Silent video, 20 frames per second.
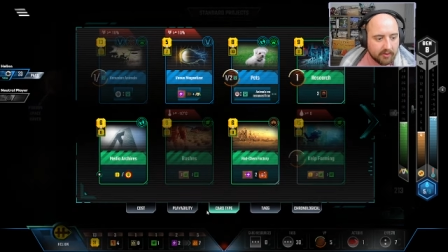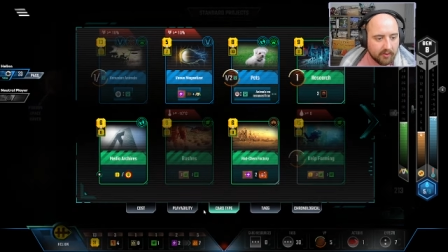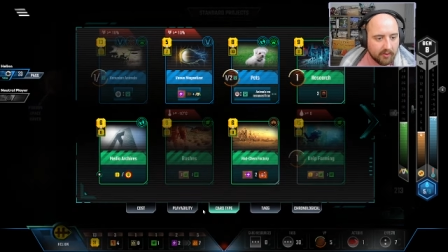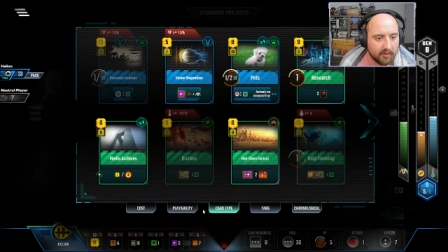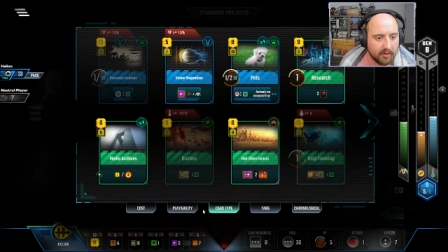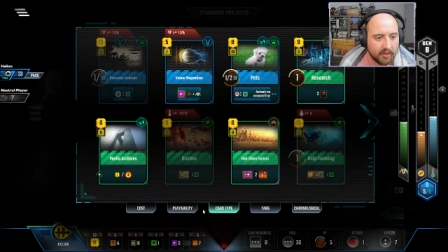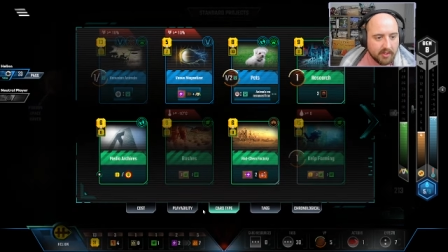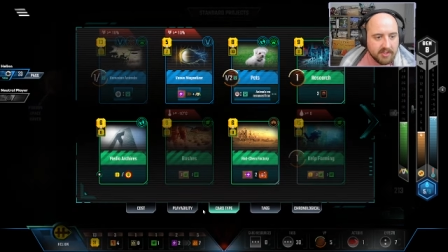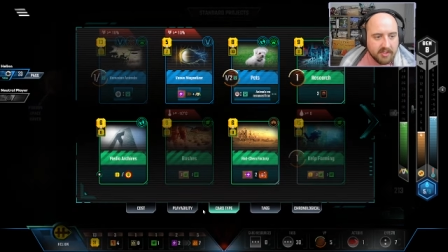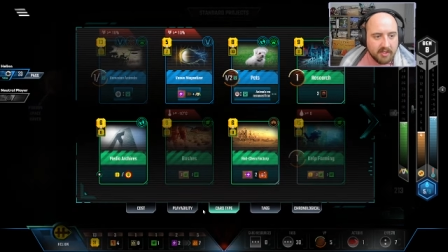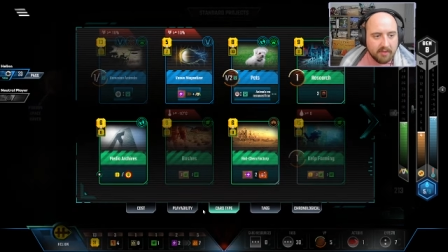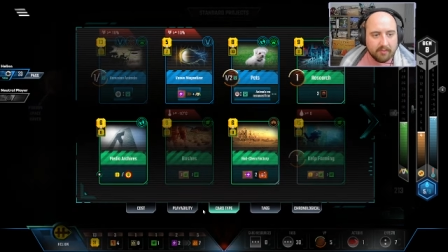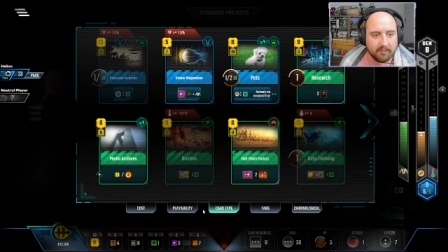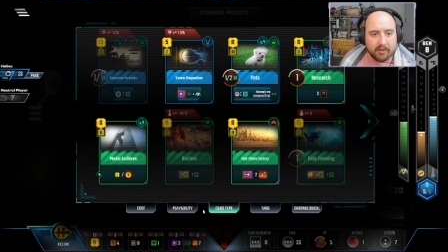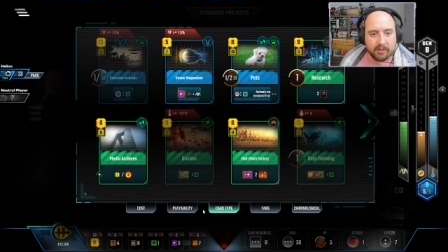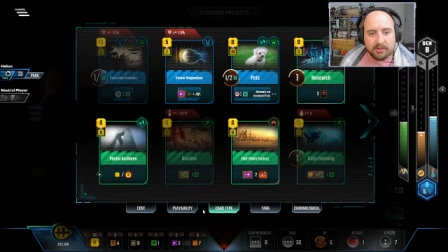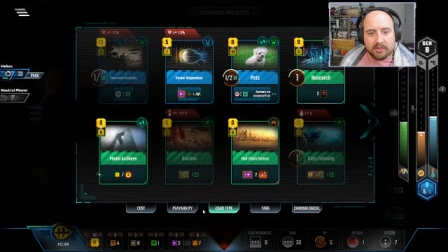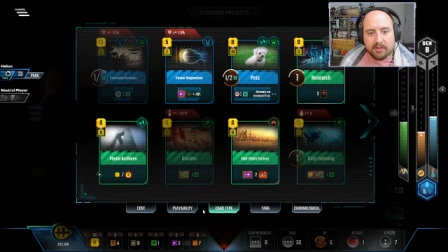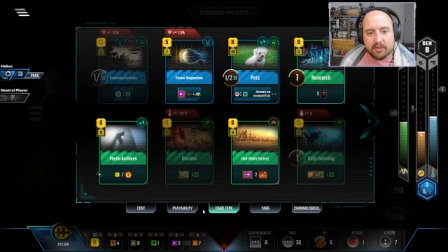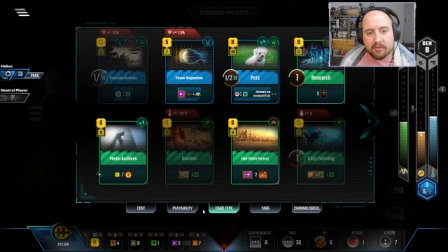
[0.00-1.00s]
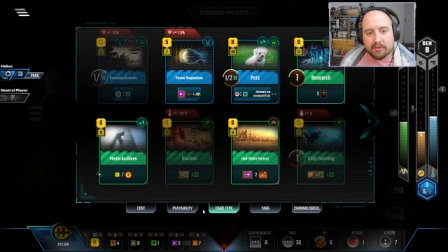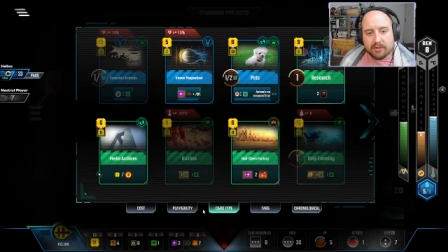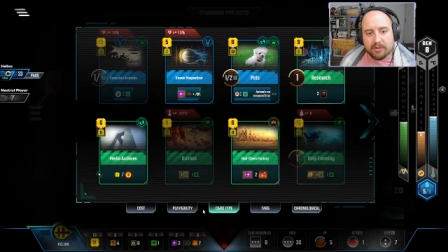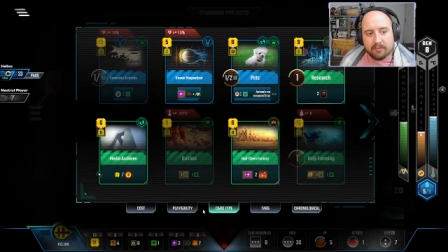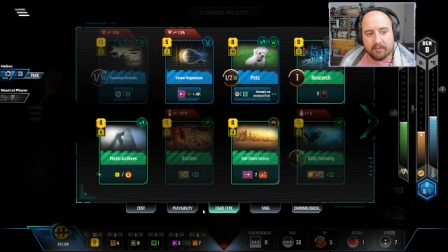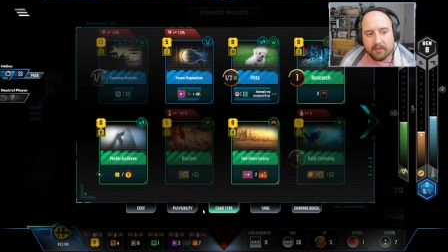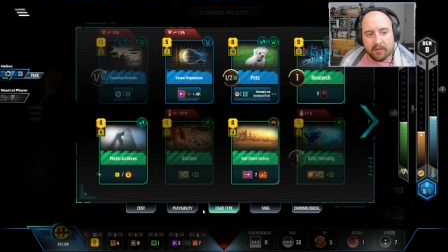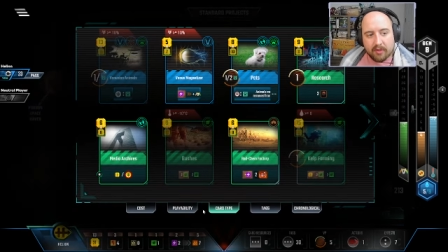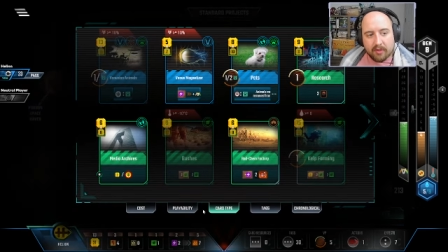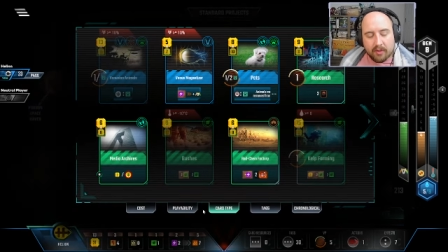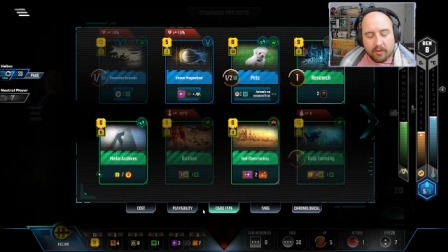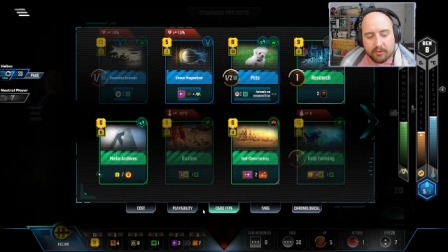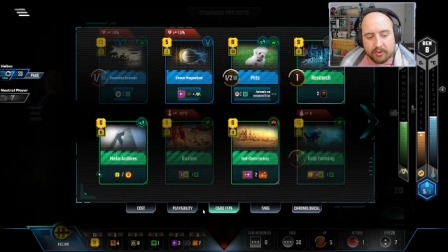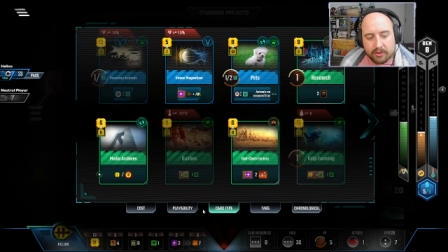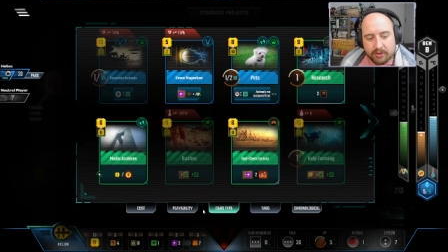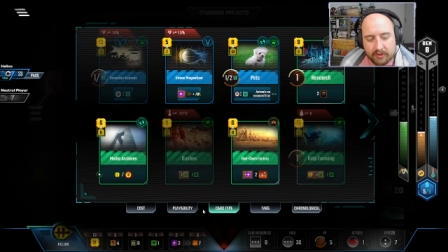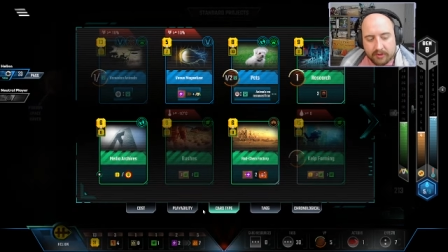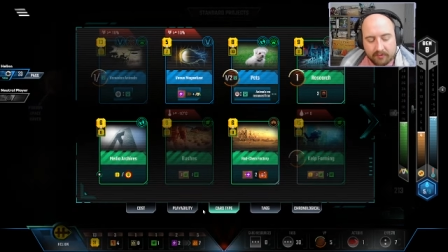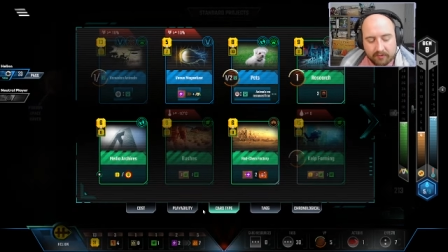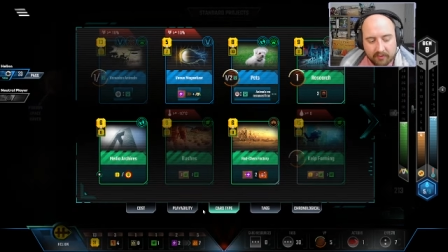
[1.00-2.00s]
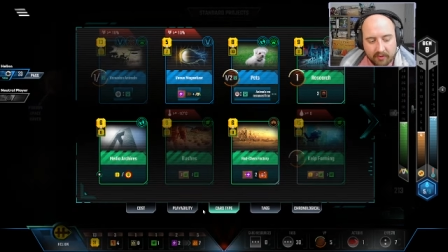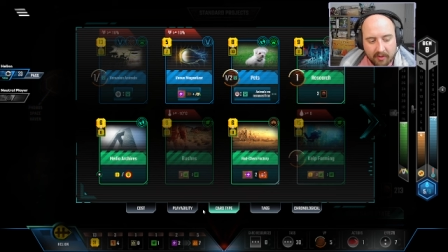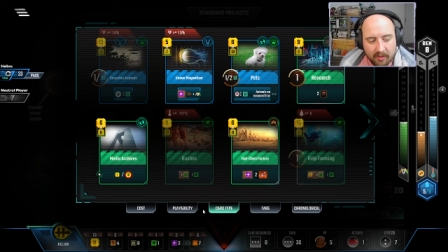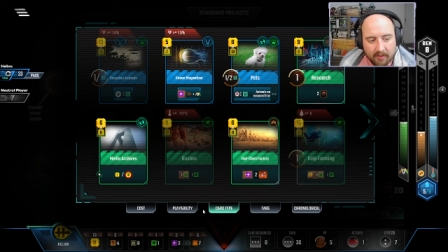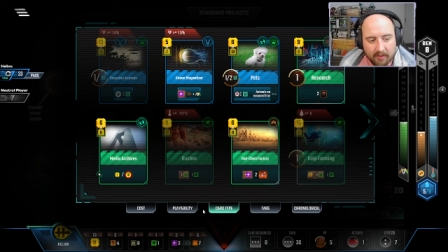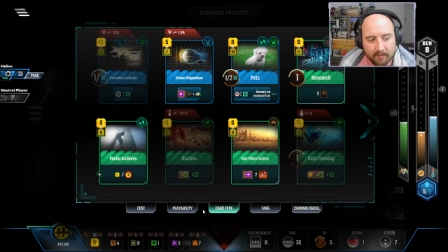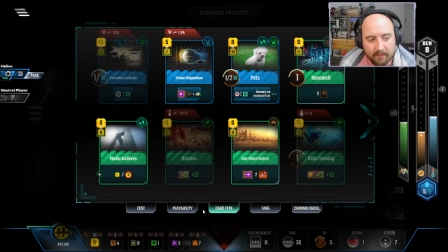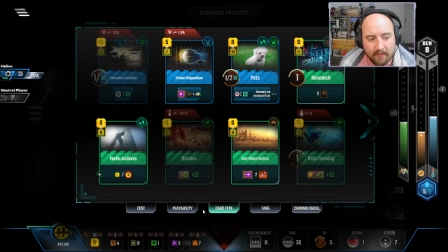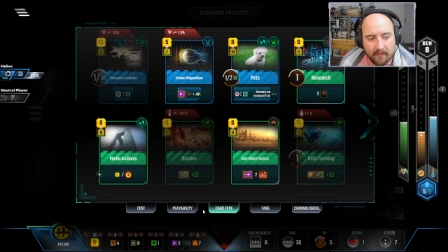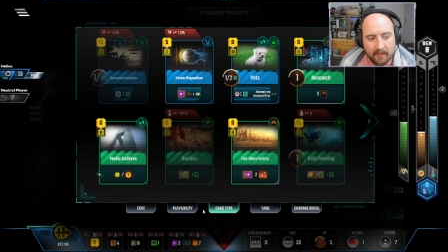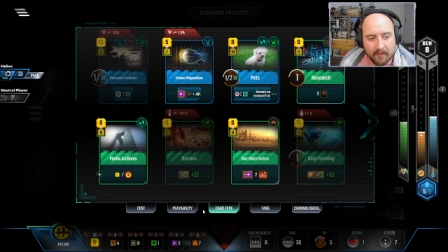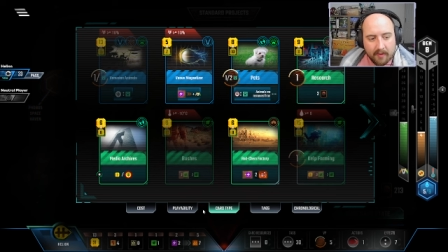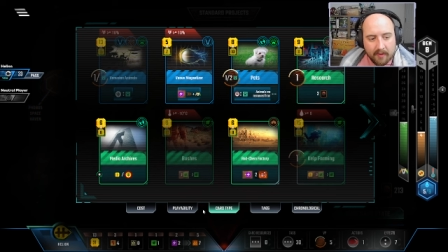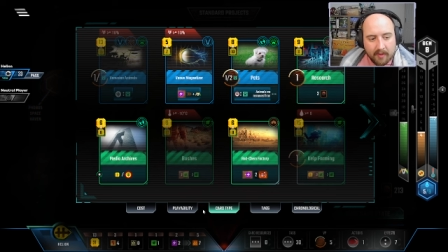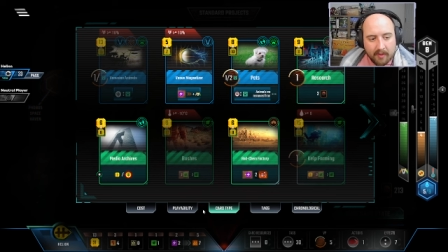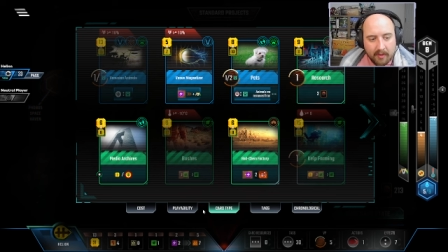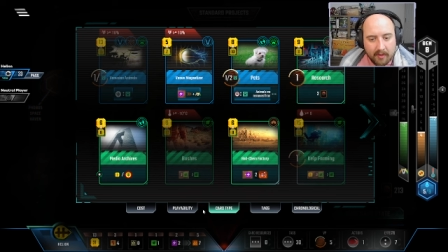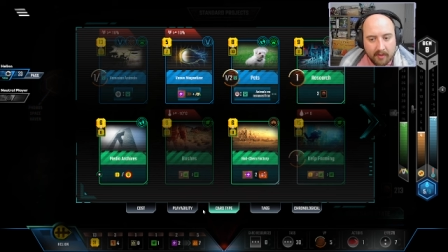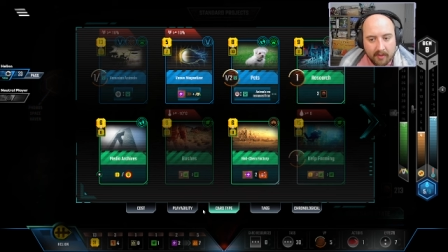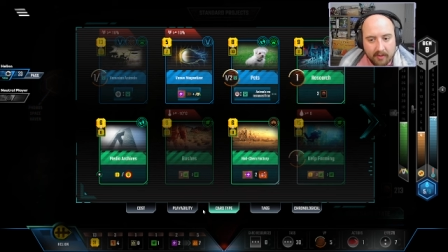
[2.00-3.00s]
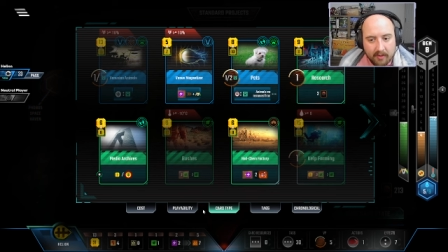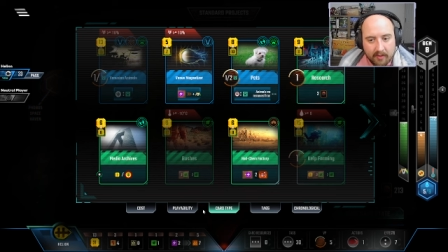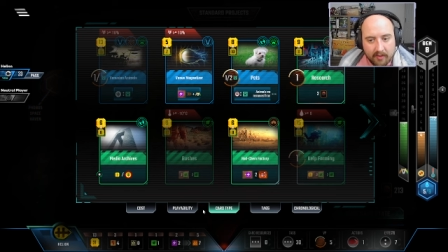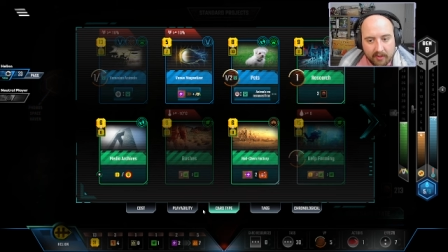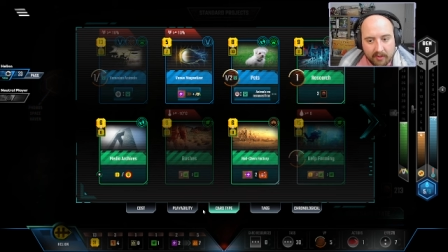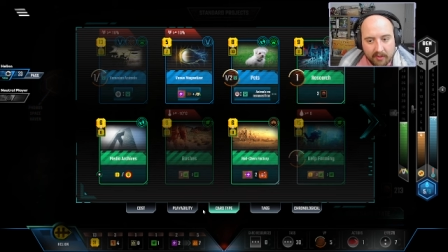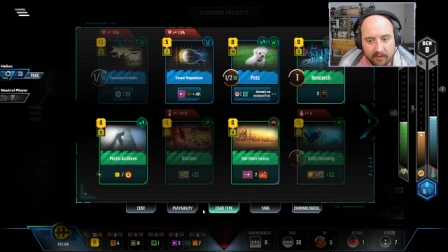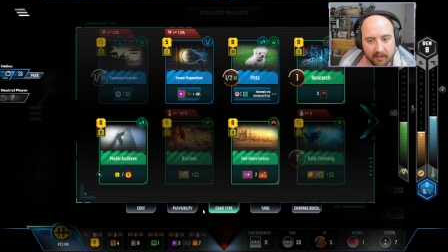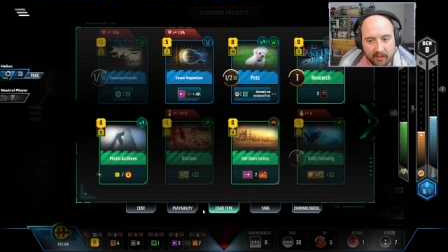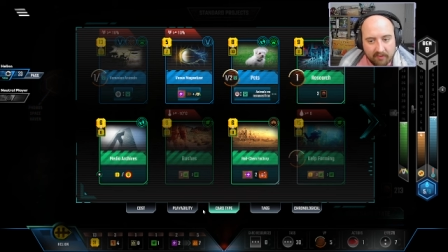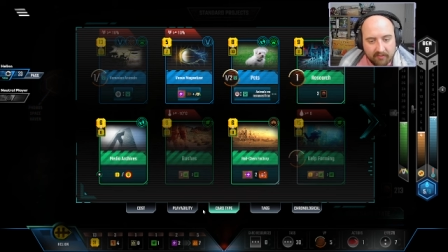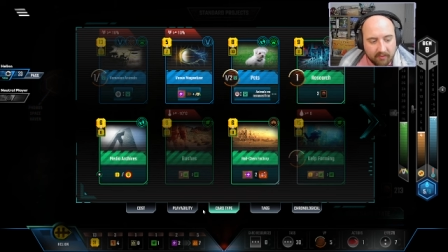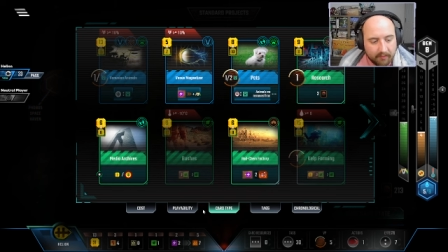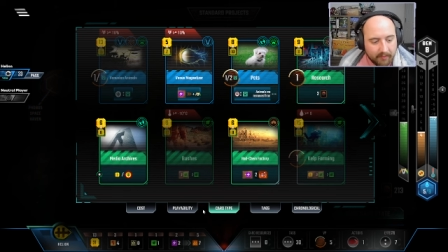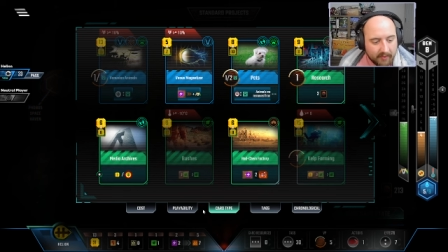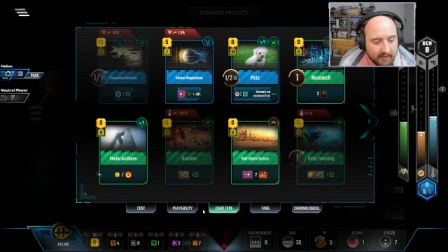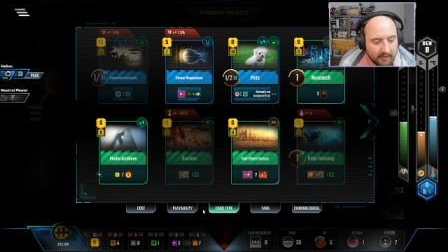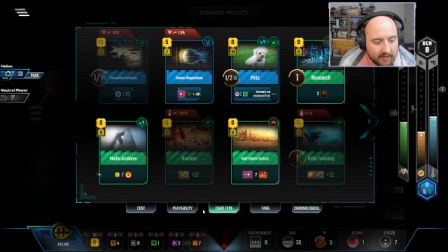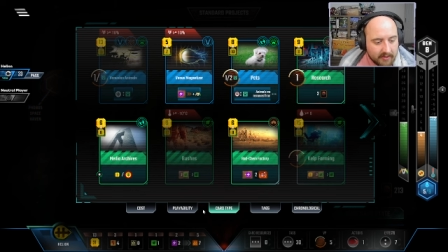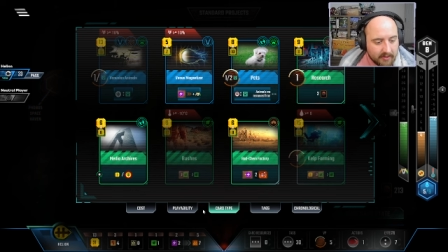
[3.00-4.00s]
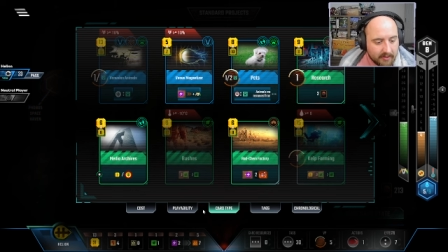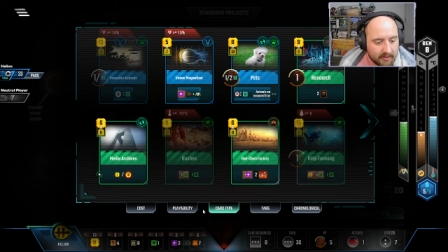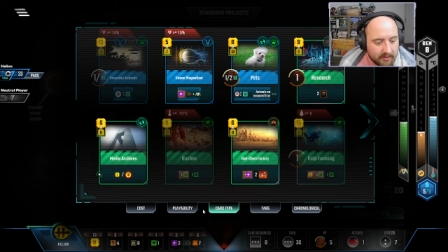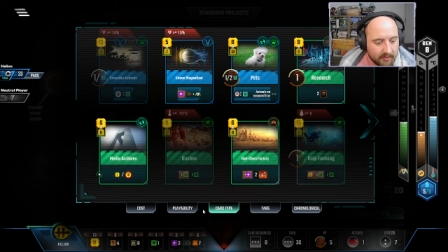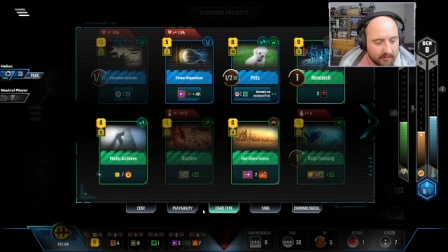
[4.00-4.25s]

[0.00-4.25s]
or not a standard project ocean, but an ocean from the government